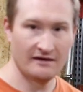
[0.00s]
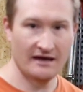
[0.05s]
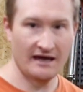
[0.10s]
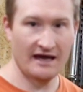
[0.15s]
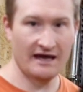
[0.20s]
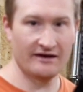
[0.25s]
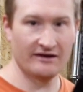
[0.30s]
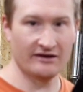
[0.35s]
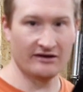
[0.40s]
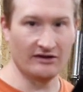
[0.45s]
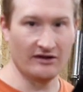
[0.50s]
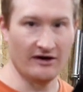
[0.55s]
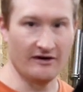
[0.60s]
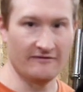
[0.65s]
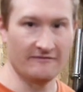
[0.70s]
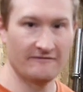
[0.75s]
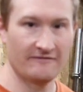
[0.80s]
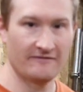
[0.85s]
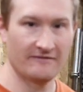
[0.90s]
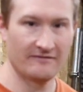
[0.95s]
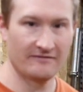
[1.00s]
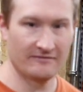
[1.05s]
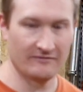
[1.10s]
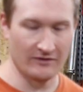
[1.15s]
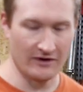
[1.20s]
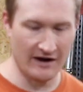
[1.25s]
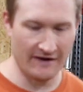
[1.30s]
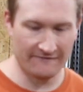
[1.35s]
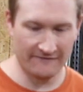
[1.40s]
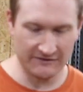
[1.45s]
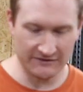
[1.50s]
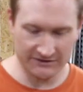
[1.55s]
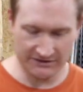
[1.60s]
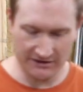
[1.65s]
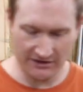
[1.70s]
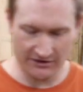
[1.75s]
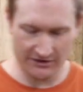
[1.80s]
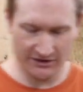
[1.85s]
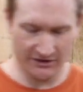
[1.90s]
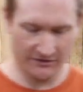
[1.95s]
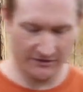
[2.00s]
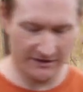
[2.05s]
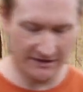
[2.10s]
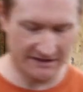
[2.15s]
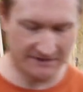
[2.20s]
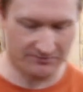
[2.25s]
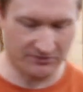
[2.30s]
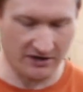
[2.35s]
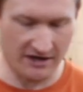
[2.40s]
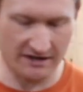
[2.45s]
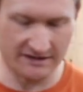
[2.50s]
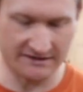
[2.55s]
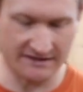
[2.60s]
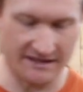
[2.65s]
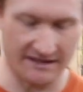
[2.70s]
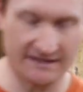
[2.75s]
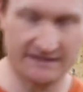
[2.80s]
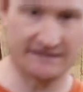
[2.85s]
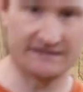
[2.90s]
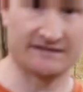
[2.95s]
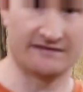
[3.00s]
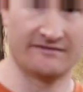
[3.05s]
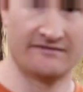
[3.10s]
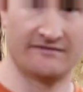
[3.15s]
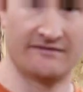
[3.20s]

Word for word: And a glove. When I first started doing this process,